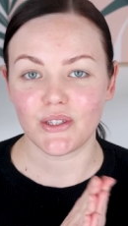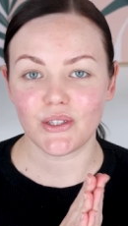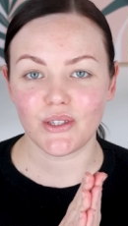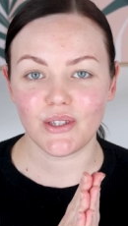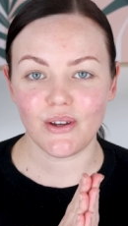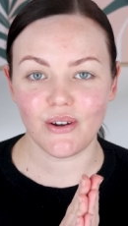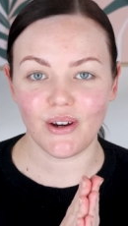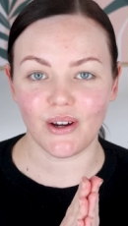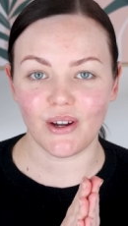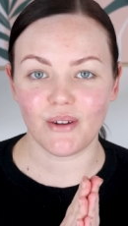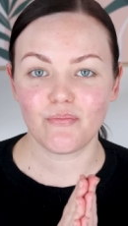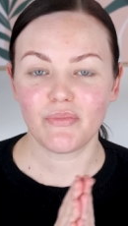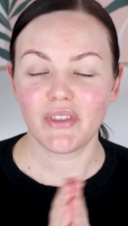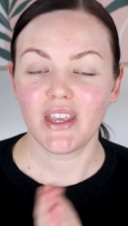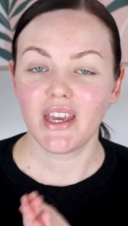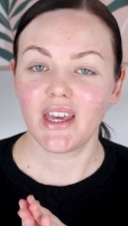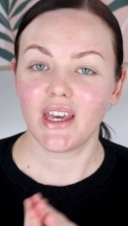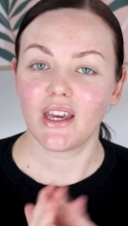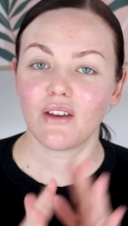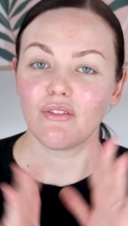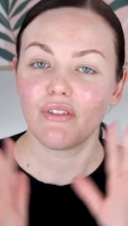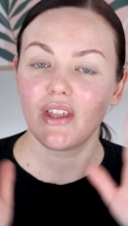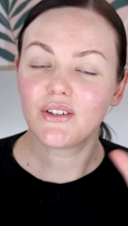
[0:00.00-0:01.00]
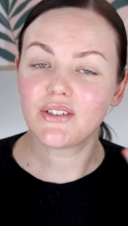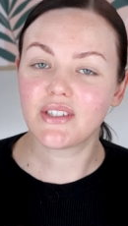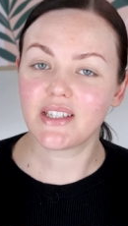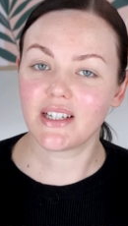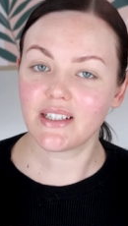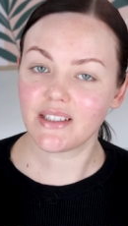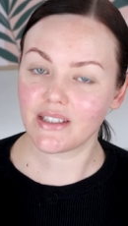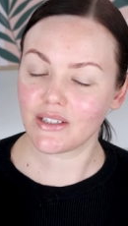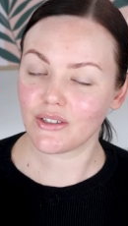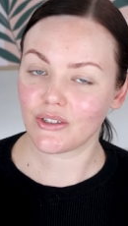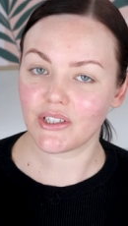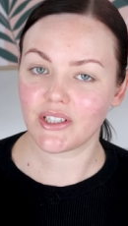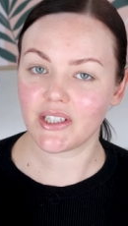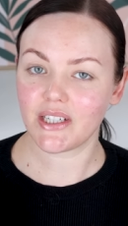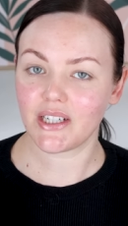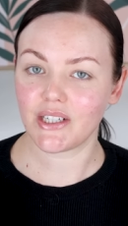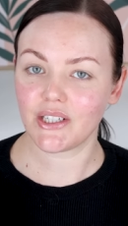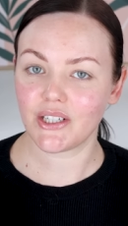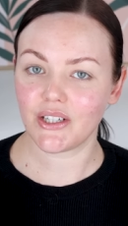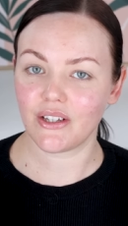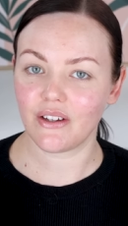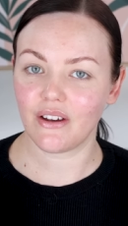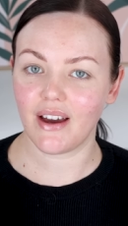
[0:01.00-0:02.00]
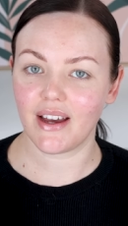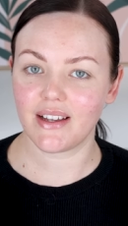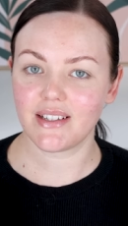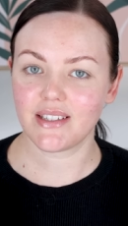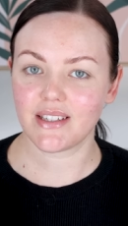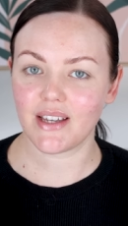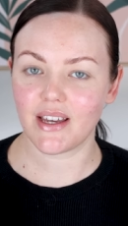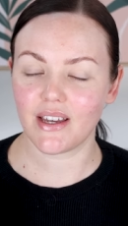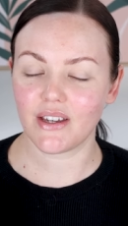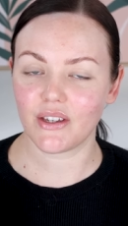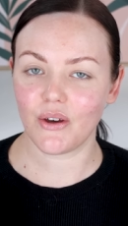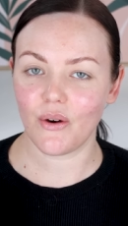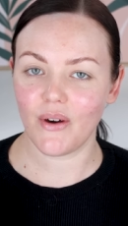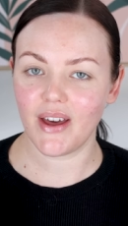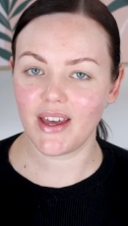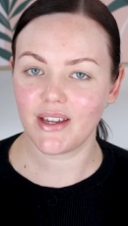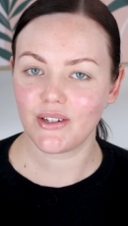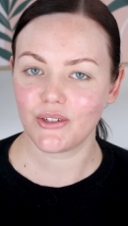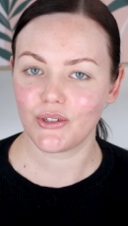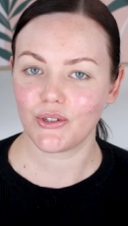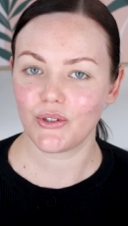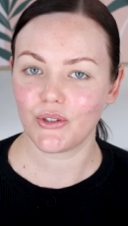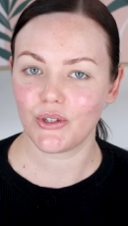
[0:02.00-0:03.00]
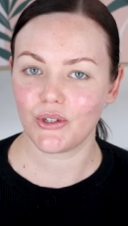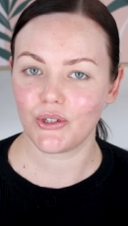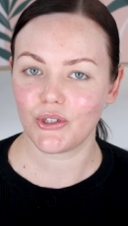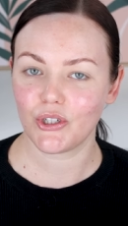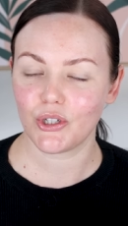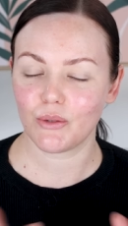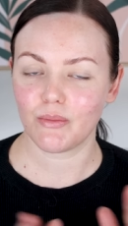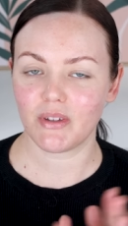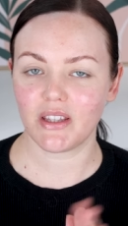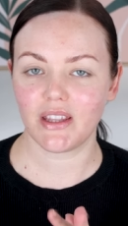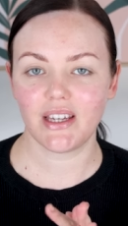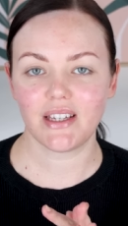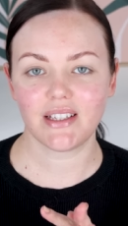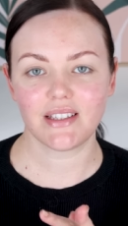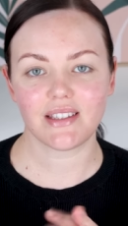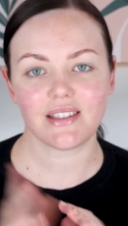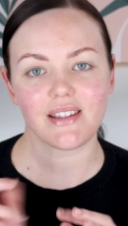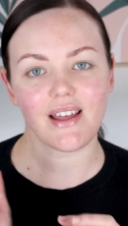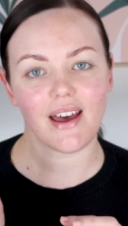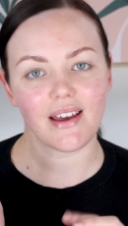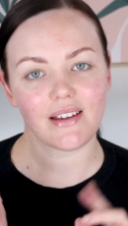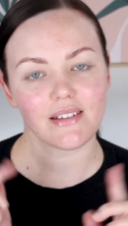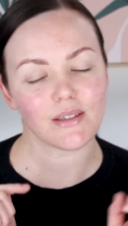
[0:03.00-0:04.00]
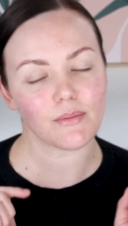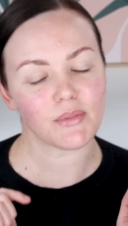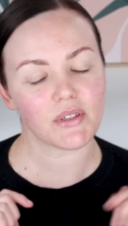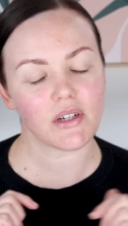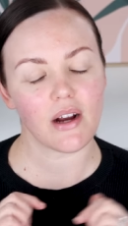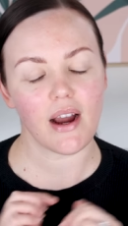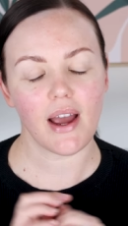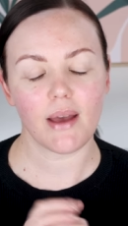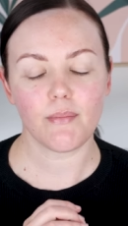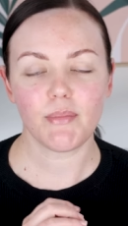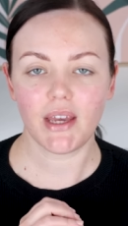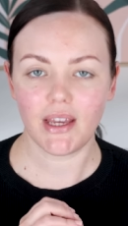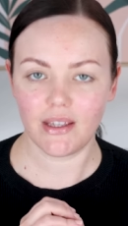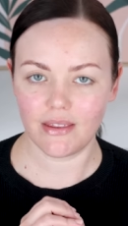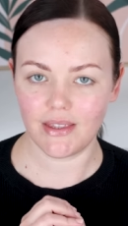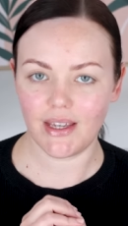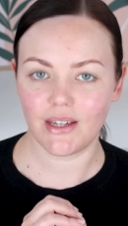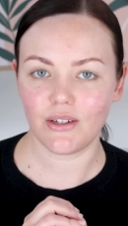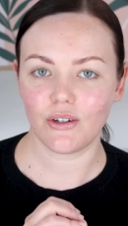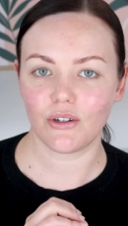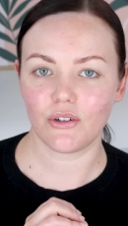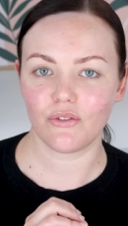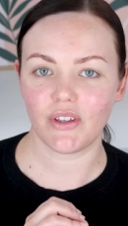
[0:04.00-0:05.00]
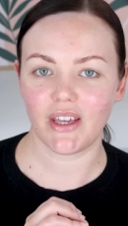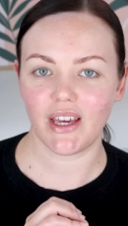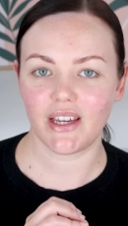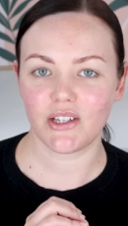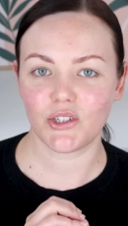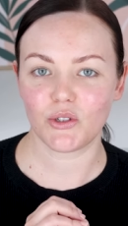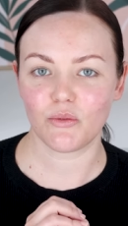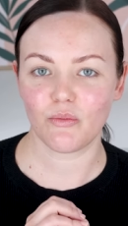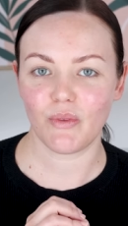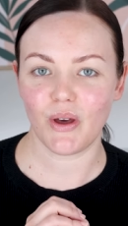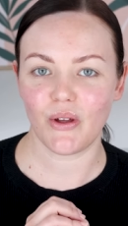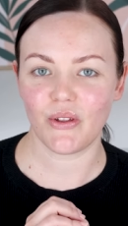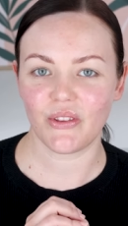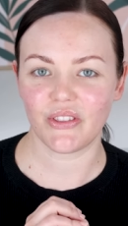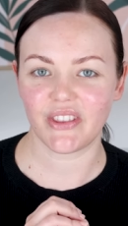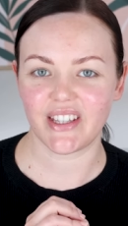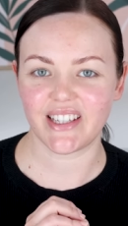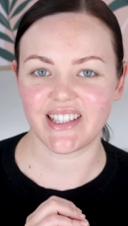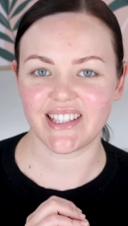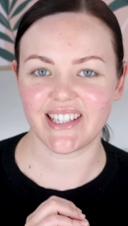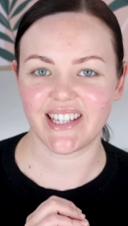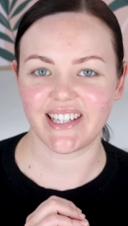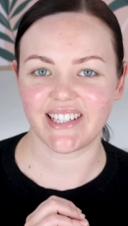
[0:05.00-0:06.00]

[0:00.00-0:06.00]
So, if that all sounds interesting to you guys, go ahead and do the YouTubey things, like, subscribe, hit that notification bell, and let's